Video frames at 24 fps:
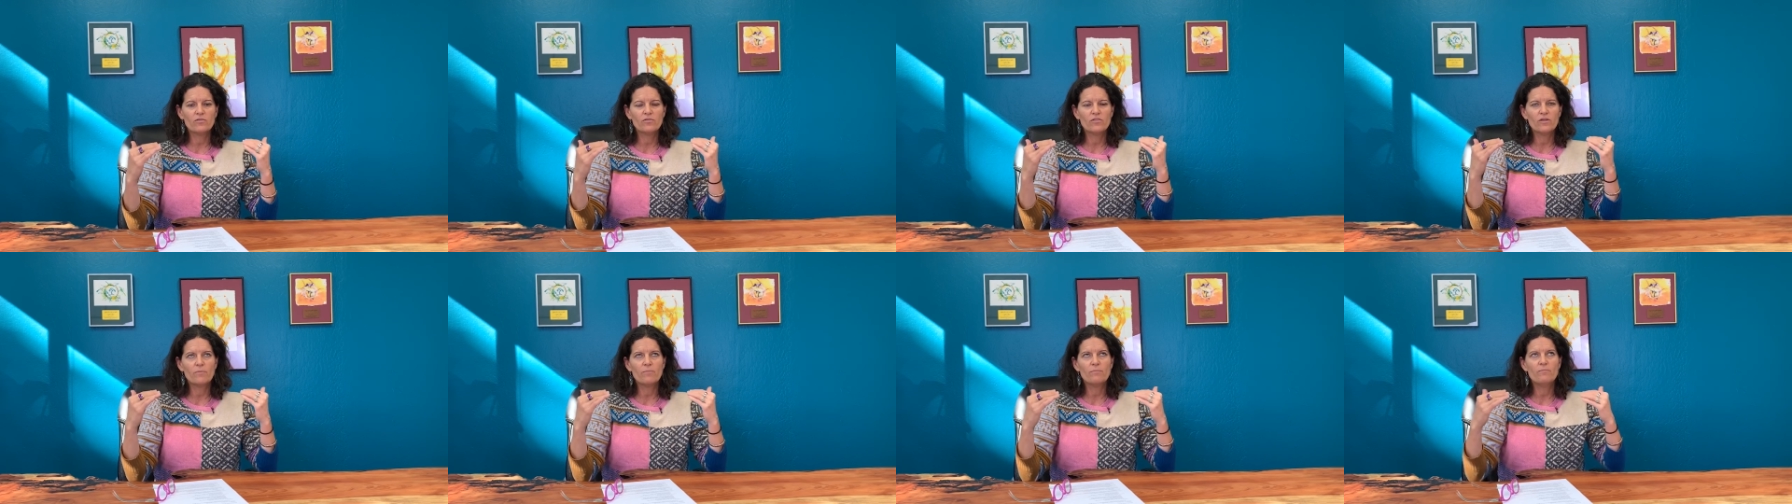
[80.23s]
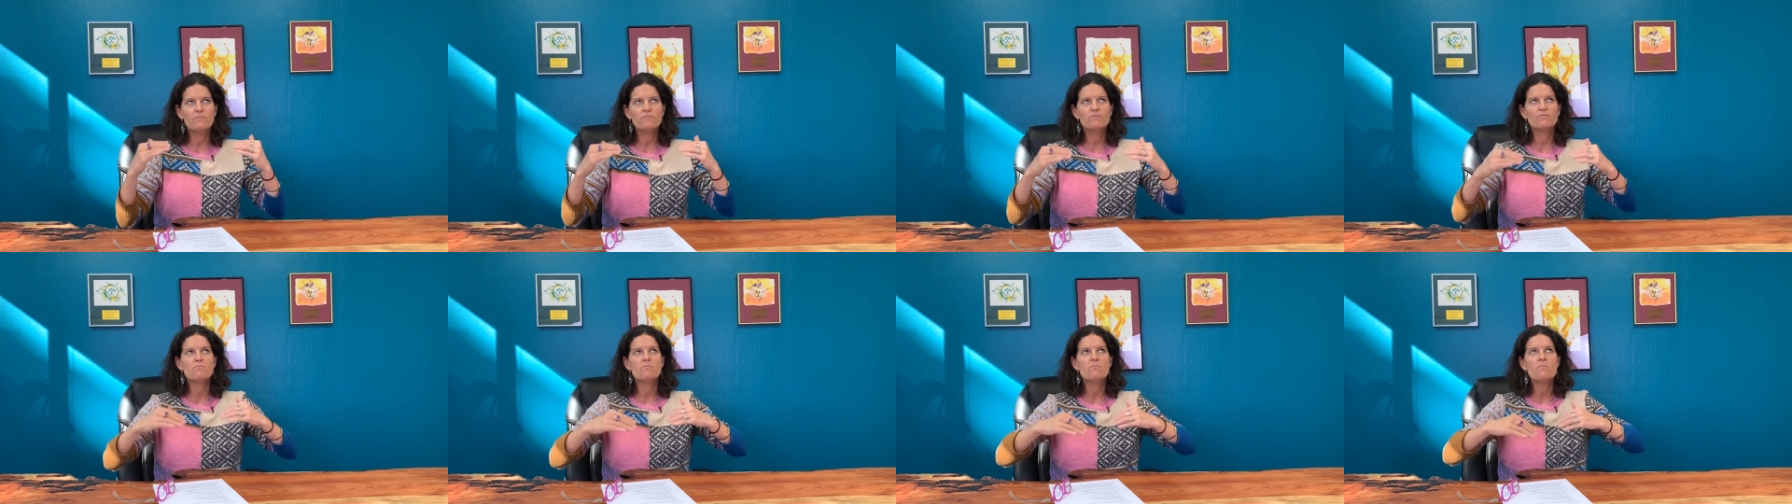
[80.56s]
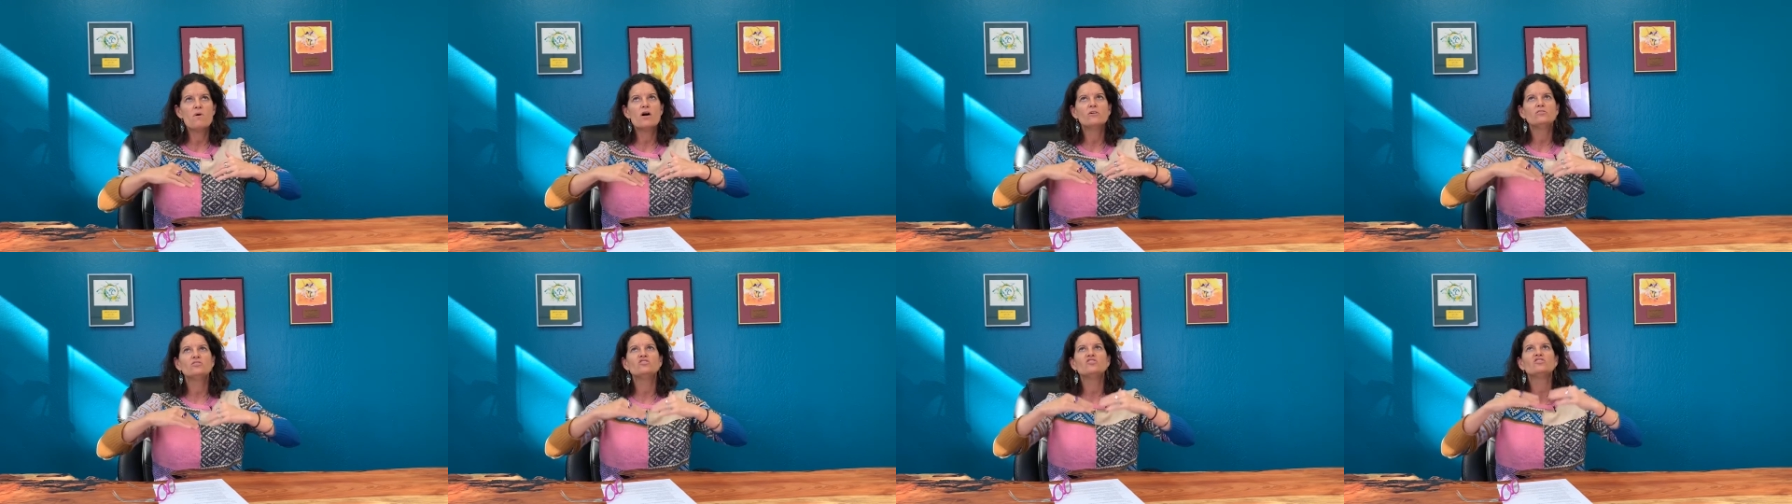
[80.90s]
the
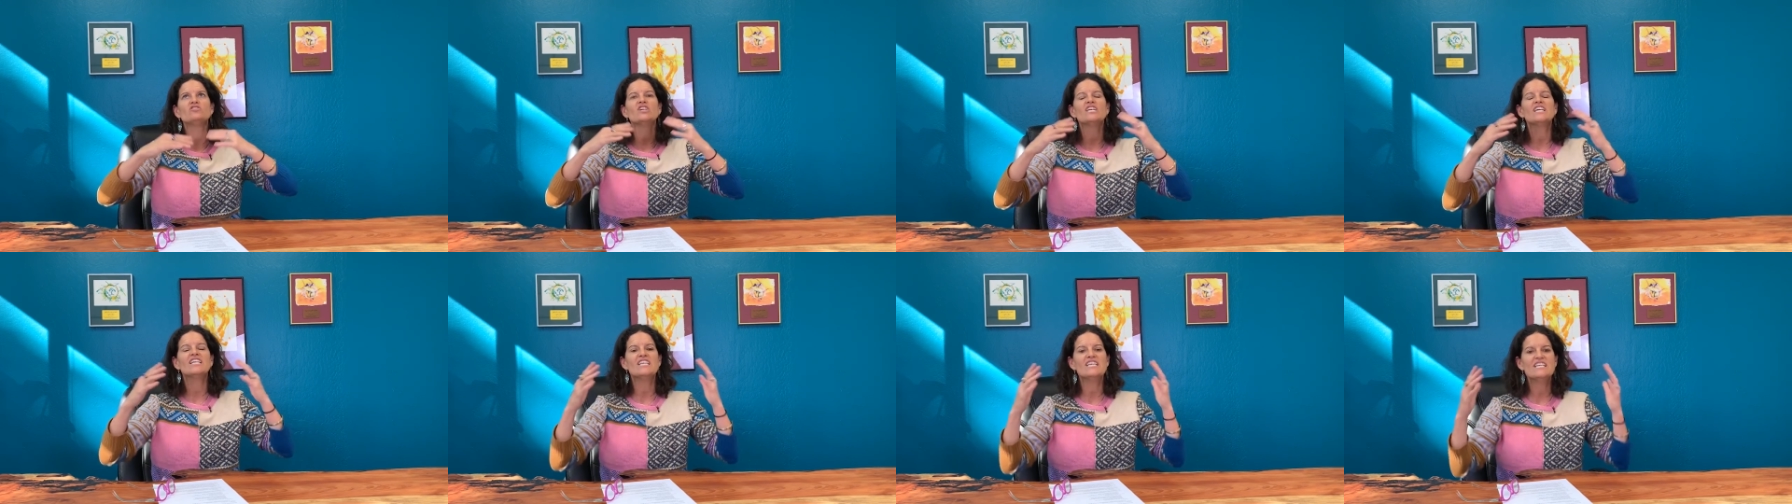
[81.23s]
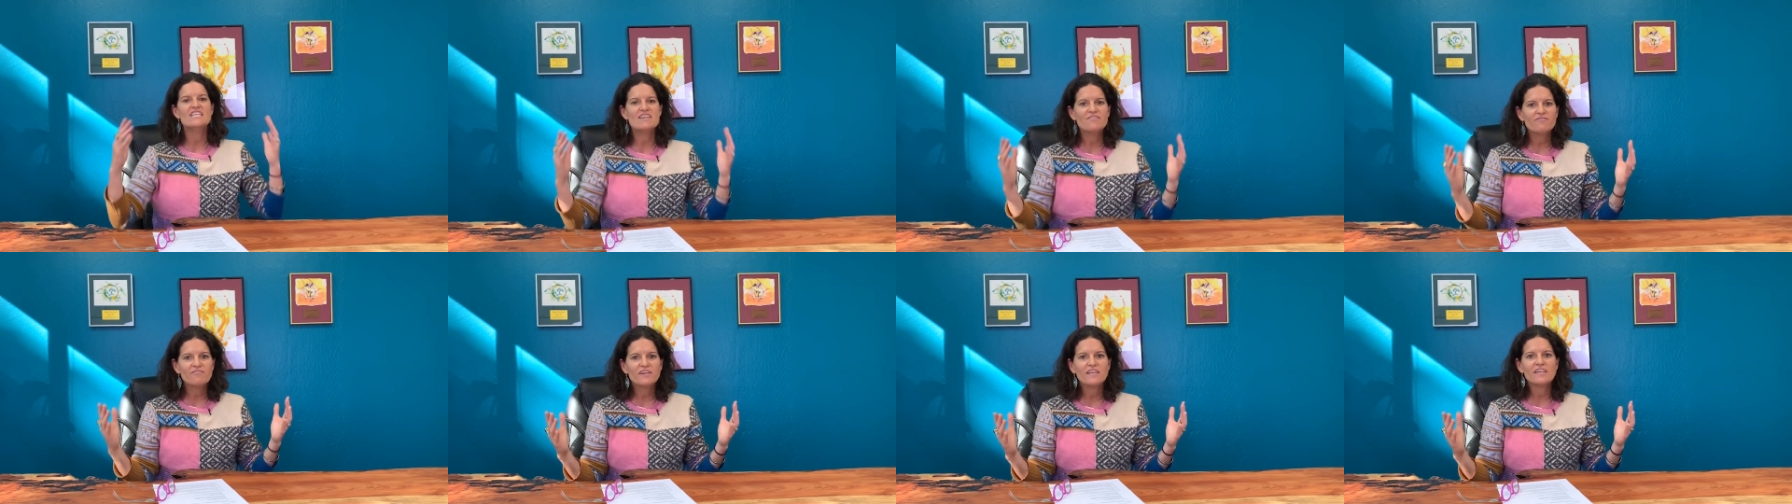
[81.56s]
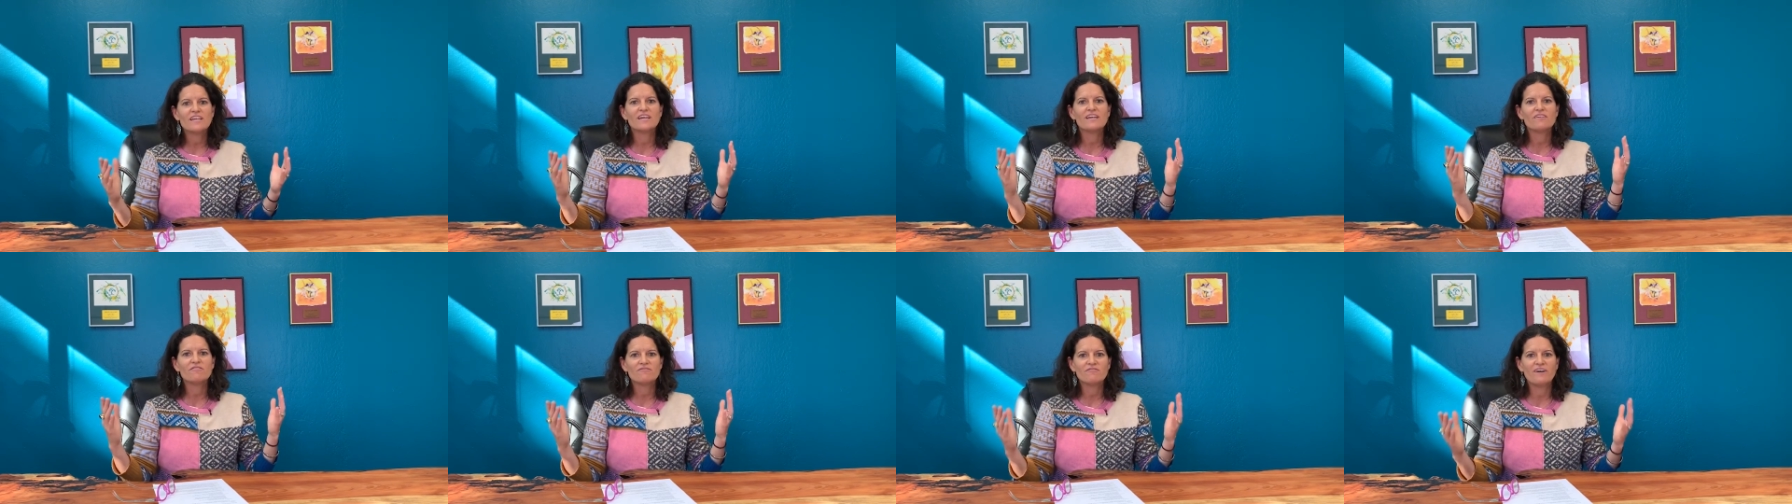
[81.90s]
most
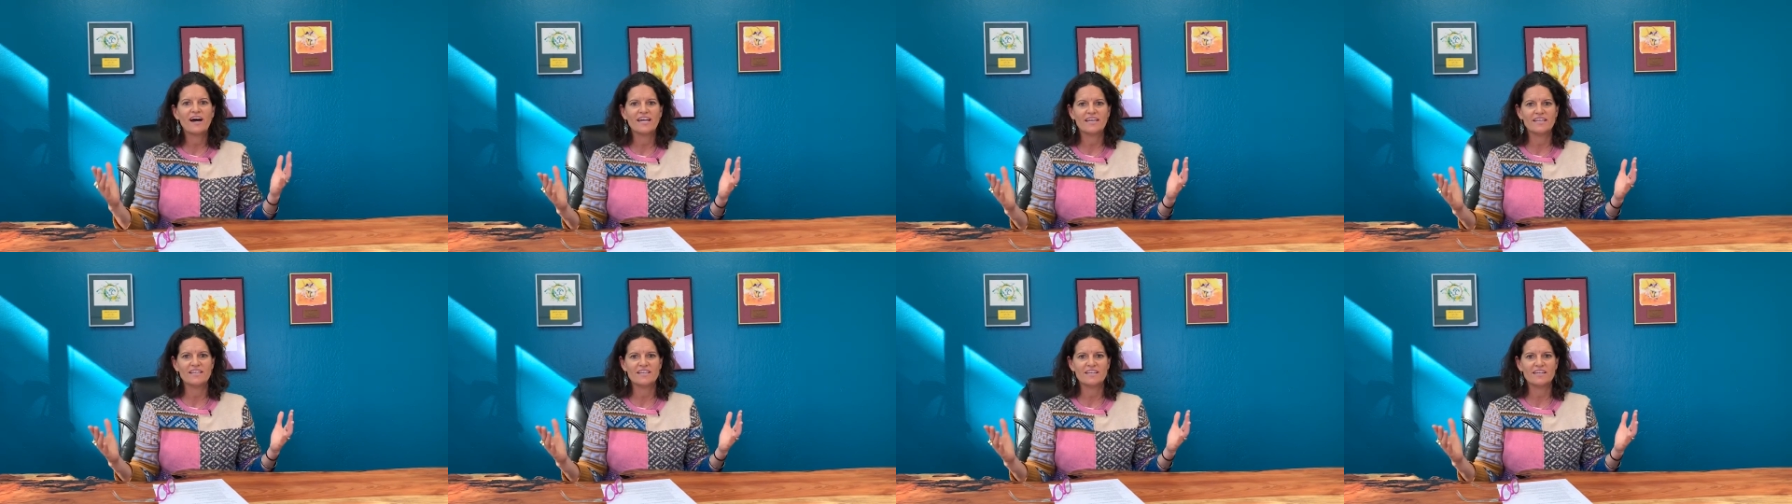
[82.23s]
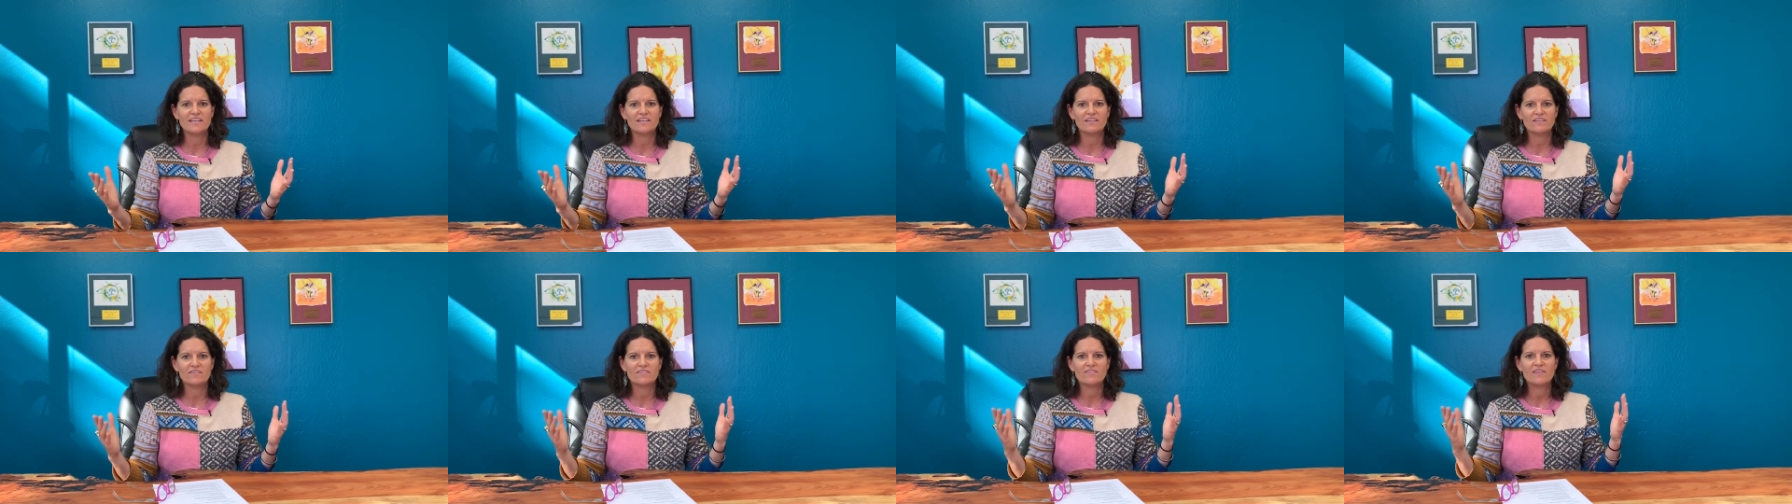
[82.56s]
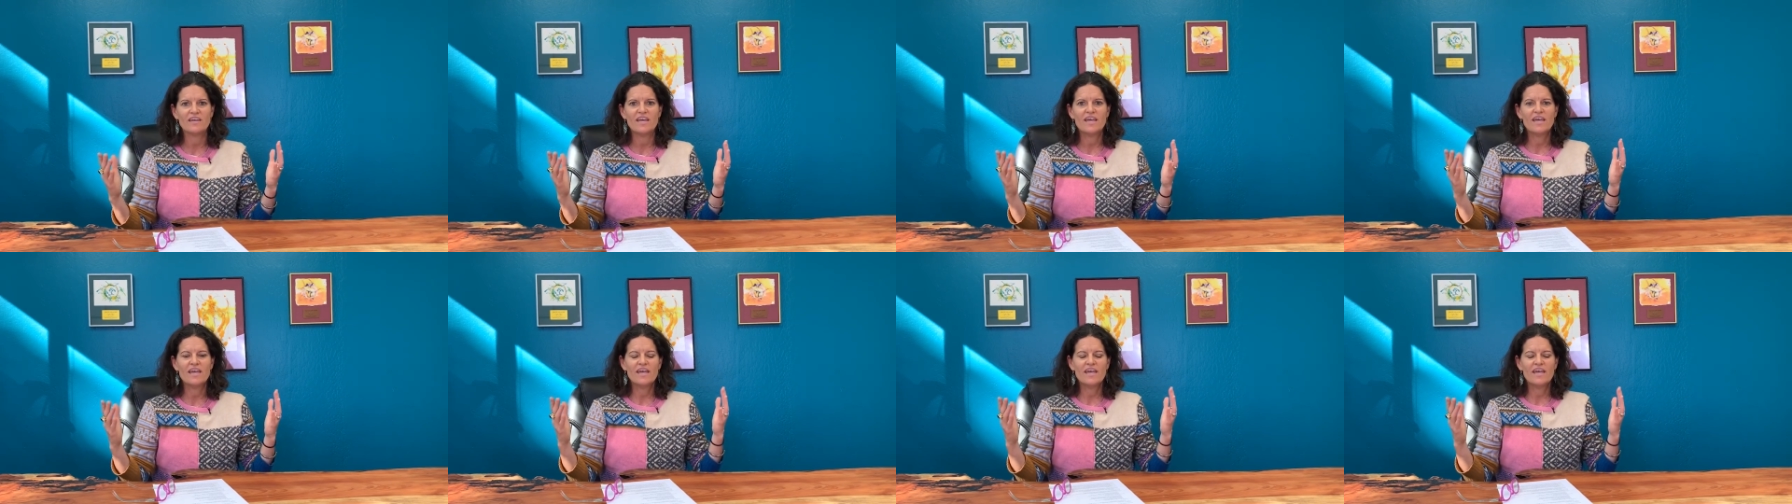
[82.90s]
significant findings.